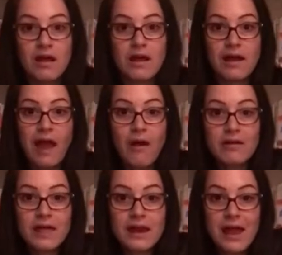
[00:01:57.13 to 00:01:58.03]
How could
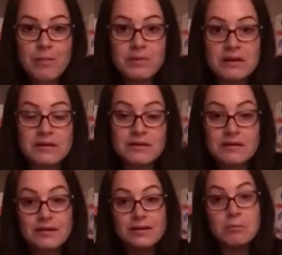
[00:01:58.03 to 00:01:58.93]
that happen?
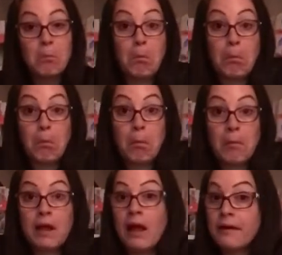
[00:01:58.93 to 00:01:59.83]

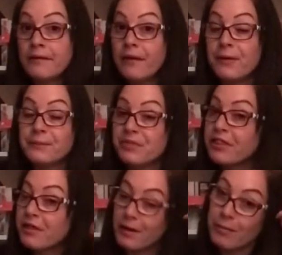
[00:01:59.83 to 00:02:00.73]
I don't know.
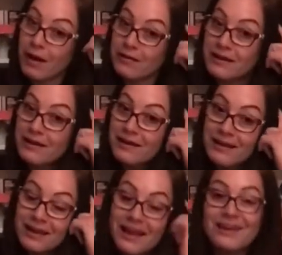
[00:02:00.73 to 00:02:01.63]
Think about it,
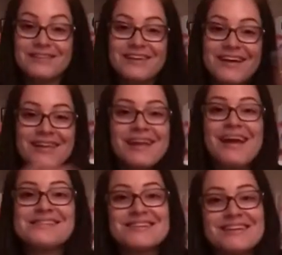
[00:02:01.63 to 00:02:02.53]
and I'll tell you the
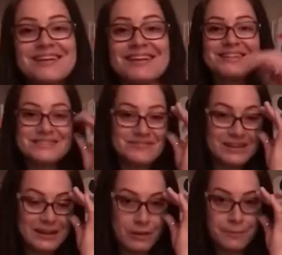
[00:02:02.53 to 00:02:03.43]
answer at the end of
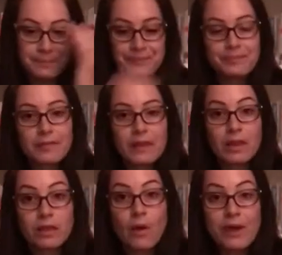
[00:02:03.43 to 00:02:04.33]
video.
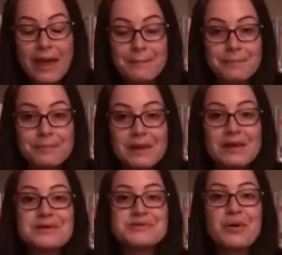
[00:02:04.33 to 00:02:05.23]
Okay,
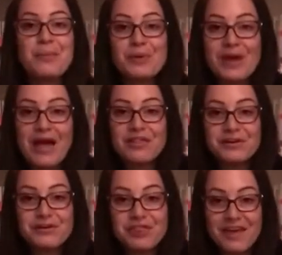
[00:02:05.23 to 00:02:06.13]
so I hope you gathered
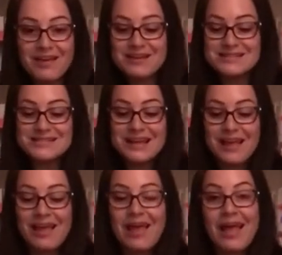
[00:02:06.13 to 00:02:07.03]
your things.
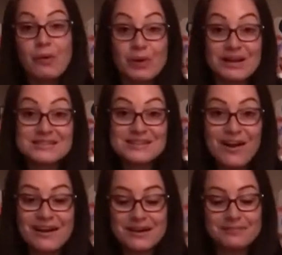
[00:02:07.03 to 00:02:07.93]
We'll get
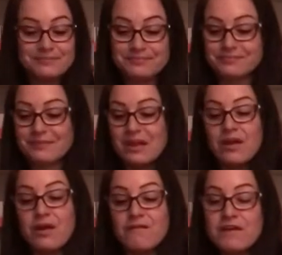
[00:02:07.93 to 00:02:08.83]
started.
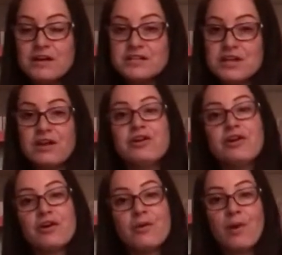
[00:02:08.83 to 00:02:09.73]
First, you're
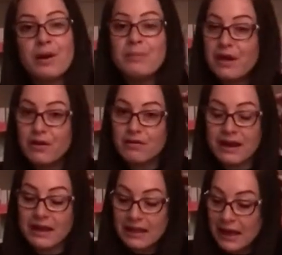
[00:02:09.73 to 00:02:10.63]
going to want to make a
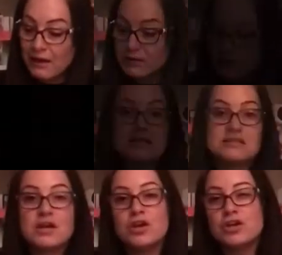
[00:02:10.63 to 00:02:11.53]
rain cloud.
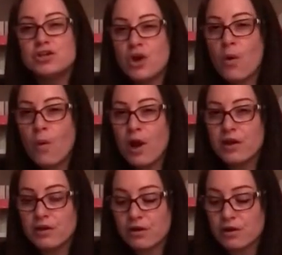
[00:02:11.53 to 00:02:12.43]
You don't want
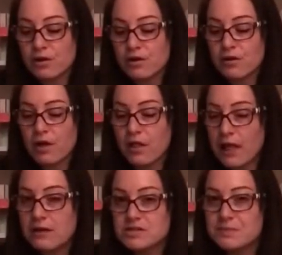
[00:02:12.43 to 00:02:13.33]
your
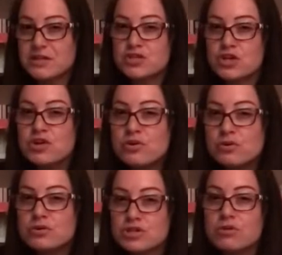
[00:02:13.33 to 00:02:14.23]
cloud to be too
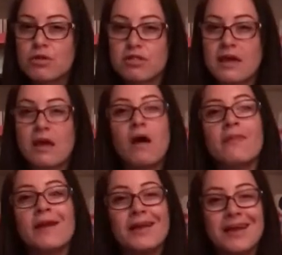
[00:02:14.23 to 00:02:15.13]
thick on
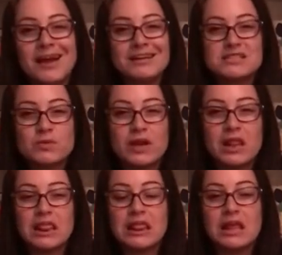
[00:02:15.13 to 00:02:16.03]
there. You kind of just
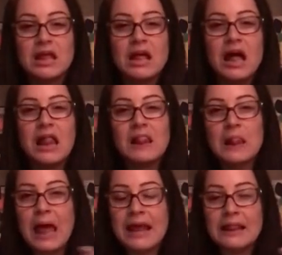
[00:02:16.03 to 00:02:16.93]
want a
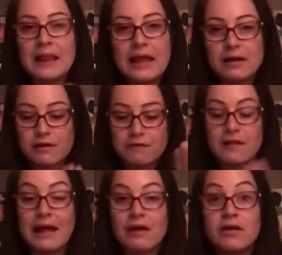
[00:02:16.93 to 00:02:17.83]
light layer of
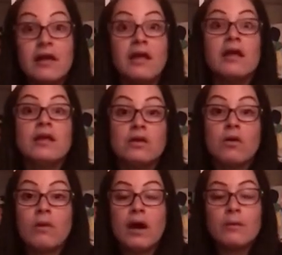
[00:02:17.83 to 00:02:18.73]
cloud. You know
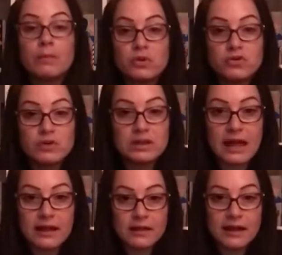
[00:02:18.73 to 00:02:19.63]
what? We'll do a
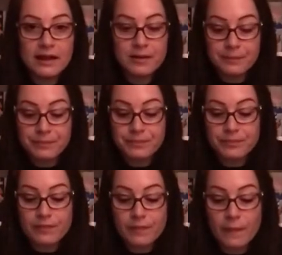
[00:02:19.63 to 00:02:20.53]
light layer.
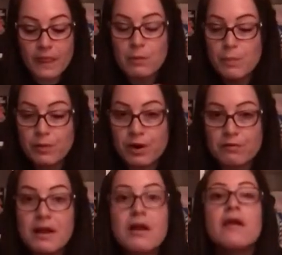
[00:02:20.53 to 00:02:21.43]
We'll put our
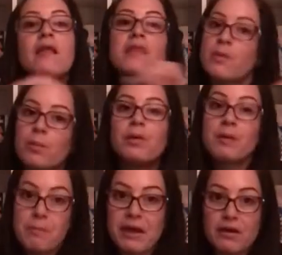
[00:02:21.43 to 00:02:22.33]
rain on, and then we'll put a
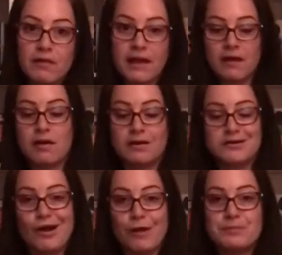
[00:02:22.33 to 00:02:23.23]
bigger layer on
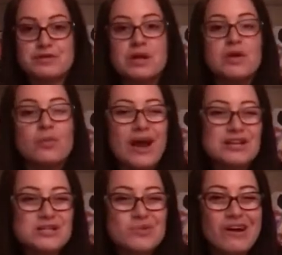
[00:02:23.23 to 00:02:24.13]
top. I
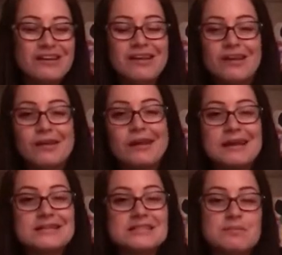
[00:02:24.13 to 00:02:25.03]
just want you
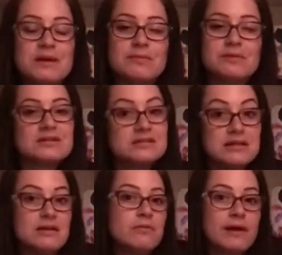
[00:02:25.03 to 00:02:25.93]
guys to be able to
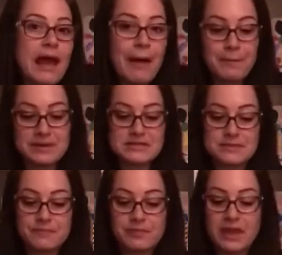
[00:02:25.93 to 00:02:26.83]
see what happens.
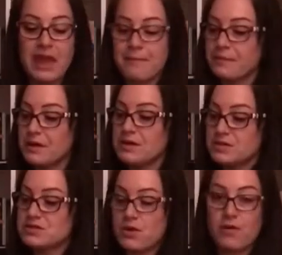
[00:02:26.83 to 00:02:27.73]
Okay,
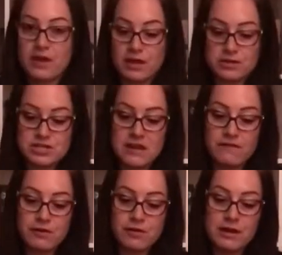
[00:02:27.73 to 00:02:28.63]
so get your
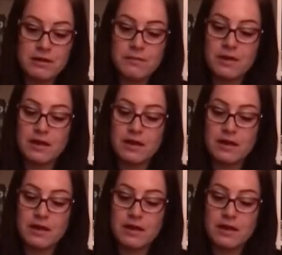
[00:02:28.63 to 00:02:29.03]
shaving cream.